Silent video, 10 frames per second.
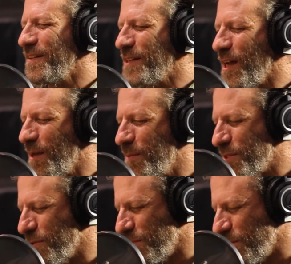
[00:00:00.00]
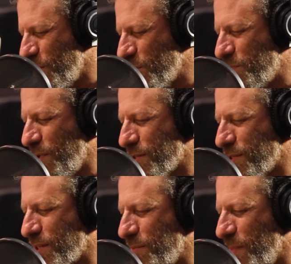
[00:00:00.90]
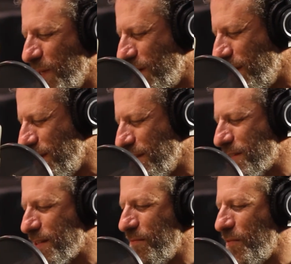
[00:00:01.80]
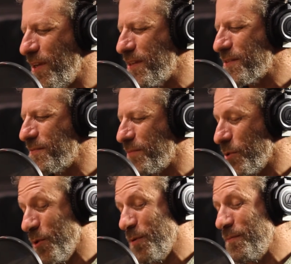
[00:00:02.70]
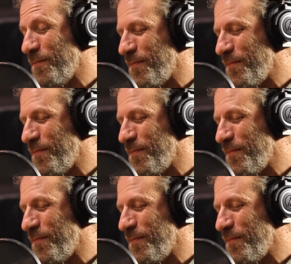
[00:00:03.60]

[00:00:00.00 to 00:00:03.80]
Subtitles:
Time is your most precious commodity in some ways, you know?